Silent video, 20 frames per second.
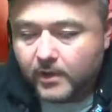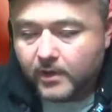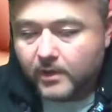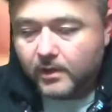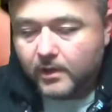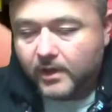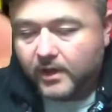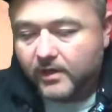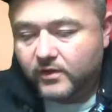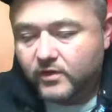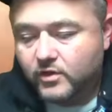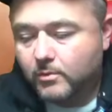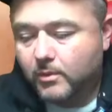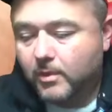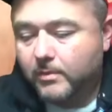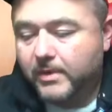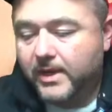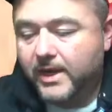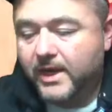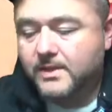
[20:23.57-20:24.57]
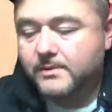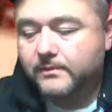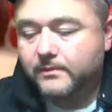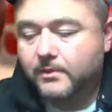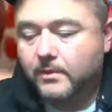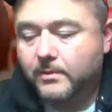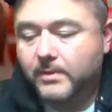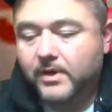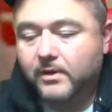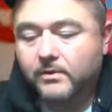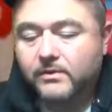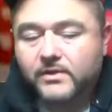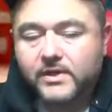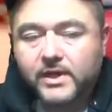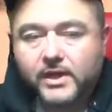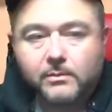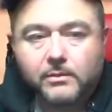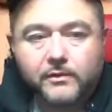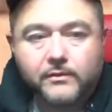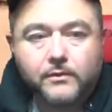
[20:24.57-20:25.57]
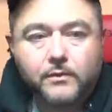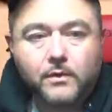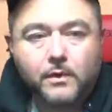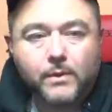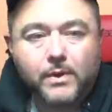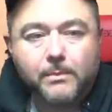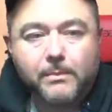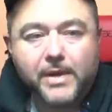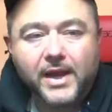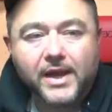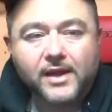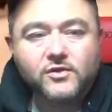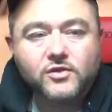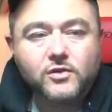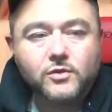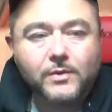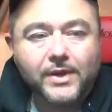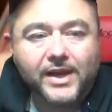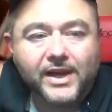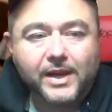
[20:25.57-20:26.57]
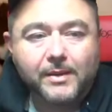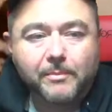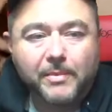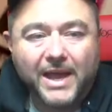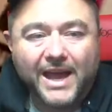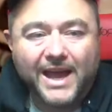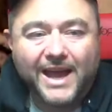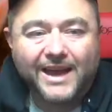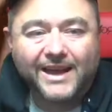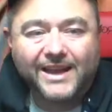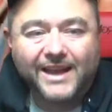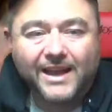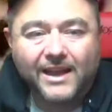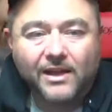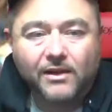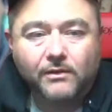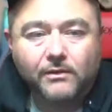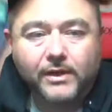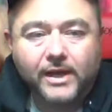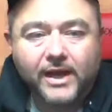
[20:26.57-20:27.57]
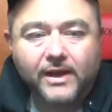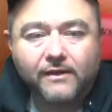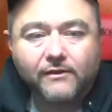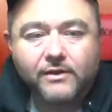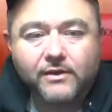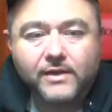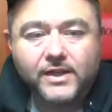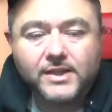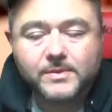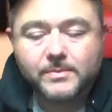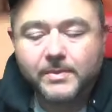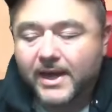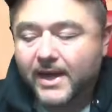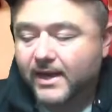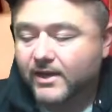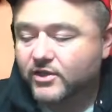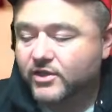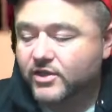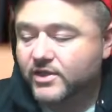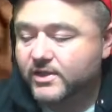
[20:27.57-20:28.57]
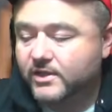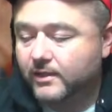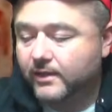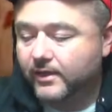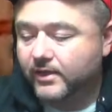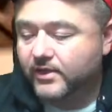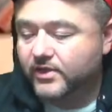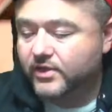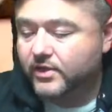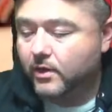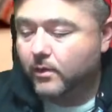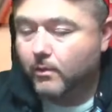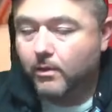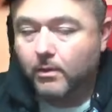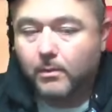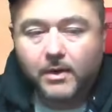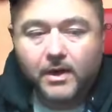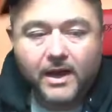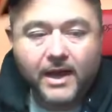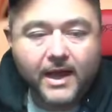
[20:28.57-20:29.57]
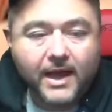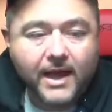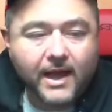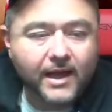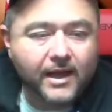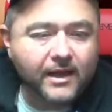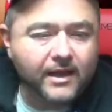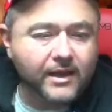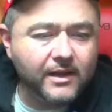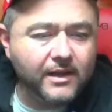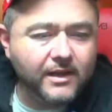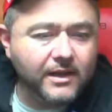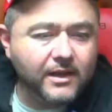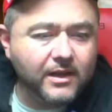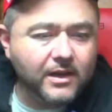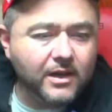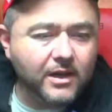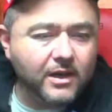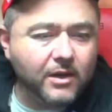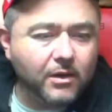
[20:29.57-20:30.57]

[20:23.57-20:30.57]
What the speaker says: All right, 2 more packs before we go digging. Before we may do a pack count after this pack, just to let us know where we're at.